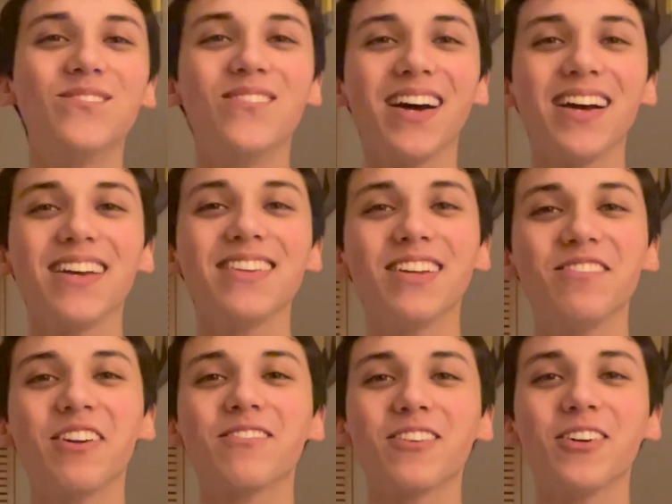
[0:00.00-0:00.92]
my
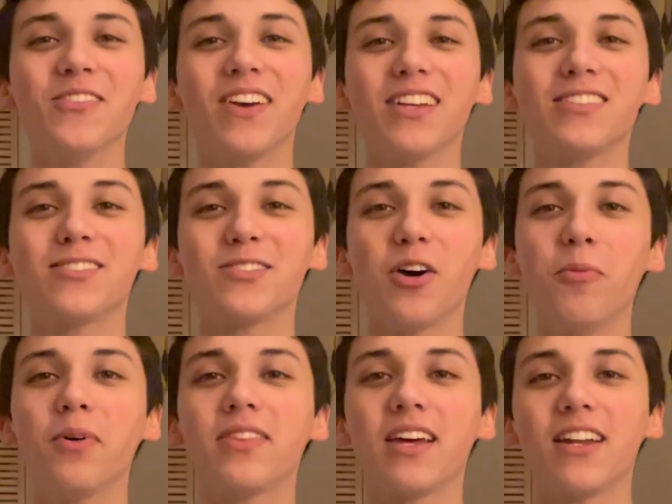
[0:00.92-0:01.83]
living room is so
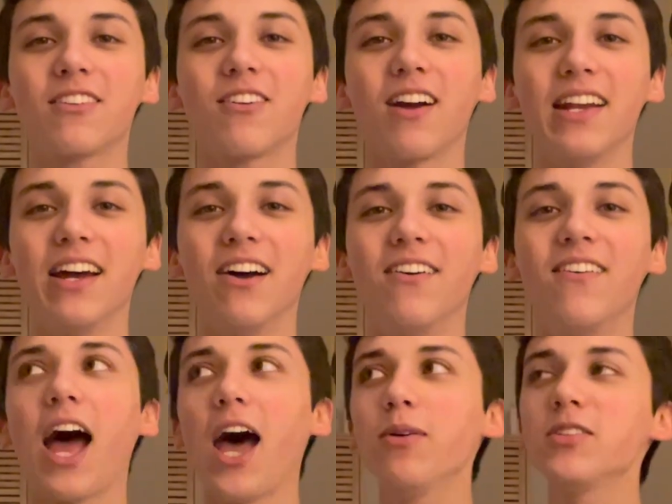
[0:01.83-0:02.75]
pathetic right
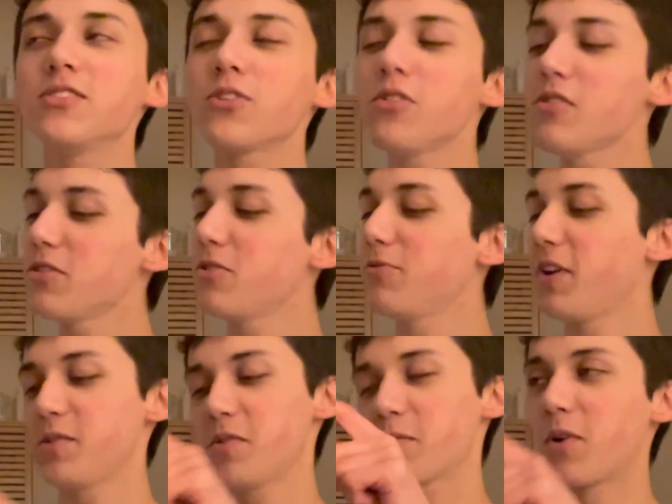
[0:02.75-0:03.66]
now. I was scrolling through Facebook